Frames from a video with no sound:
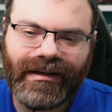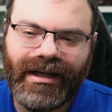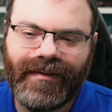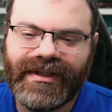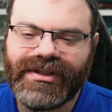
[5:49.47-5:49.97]

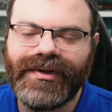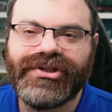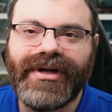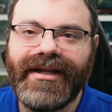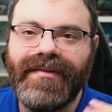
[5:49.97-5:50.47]
Um, and so it's
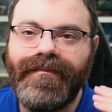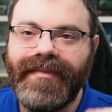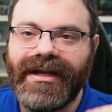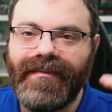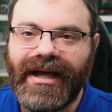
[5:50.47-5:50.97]
trying to
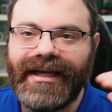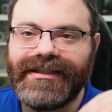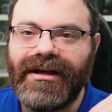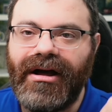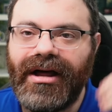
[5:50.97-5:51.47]

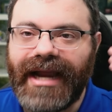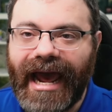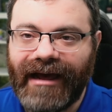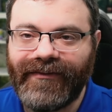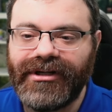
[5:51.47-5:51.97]
minimize on
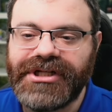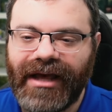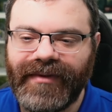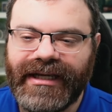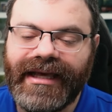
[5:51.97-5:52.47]
average
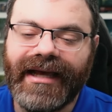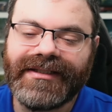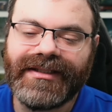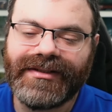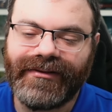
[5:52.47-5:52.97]
how many
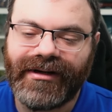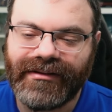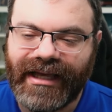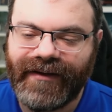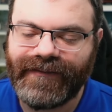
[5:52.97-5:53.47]
guesses there are
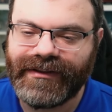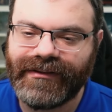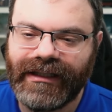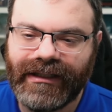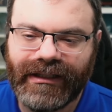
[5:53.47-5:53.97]
left.
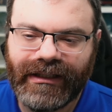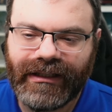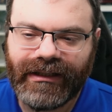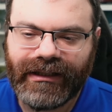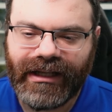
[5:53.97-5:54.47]

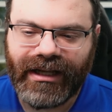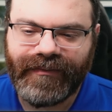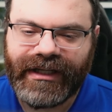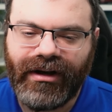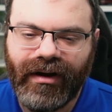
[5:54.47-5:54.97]

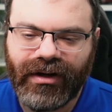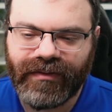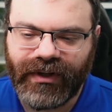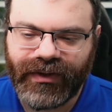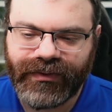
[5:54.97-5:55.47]
Um, in
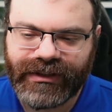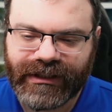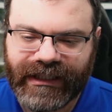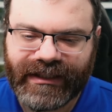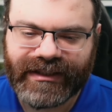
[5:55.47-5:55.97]
hard mode,
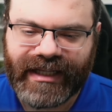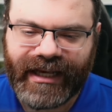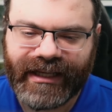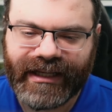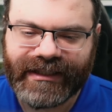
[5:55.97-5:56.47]
it's
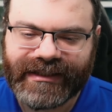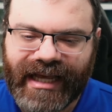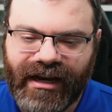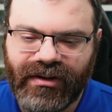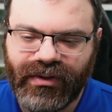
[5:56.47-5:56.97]
saying
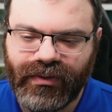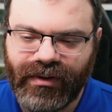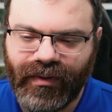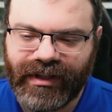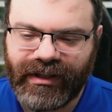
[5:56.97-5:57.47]
Salut
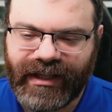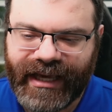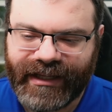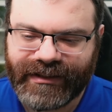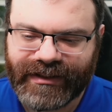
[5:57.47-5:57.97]
or
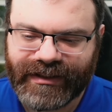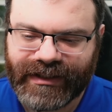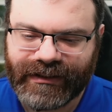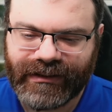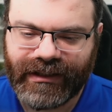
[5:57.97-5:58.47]
Lance.